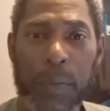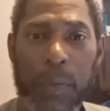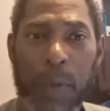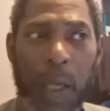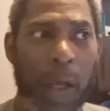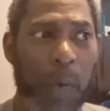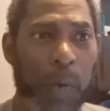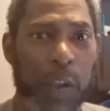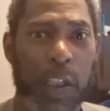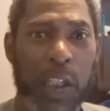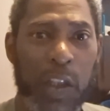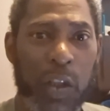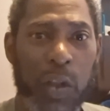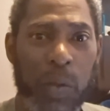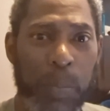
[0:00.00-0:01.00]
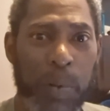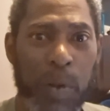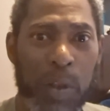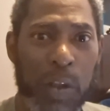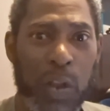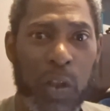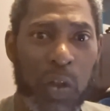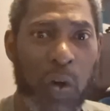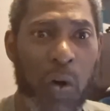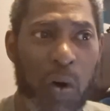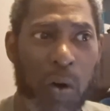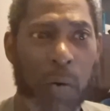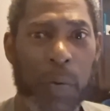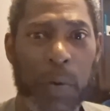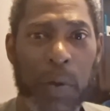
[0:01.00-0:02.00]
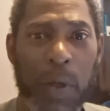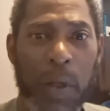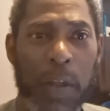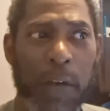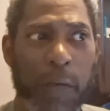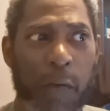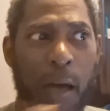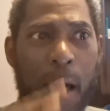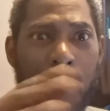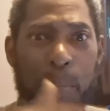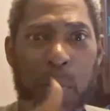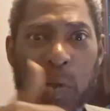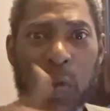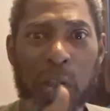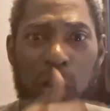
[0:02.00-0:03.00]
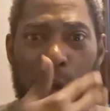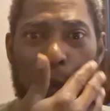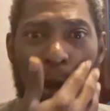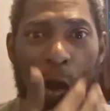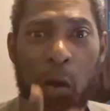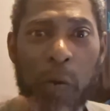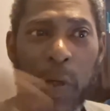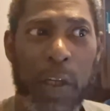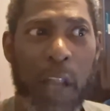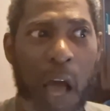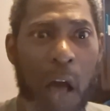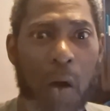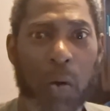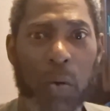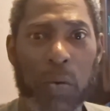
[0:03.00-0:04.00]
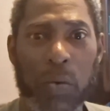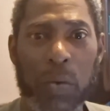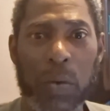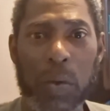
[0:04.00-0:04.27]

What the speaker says: He was teaching the book of the Torah, the 5 books of the Torah, the law.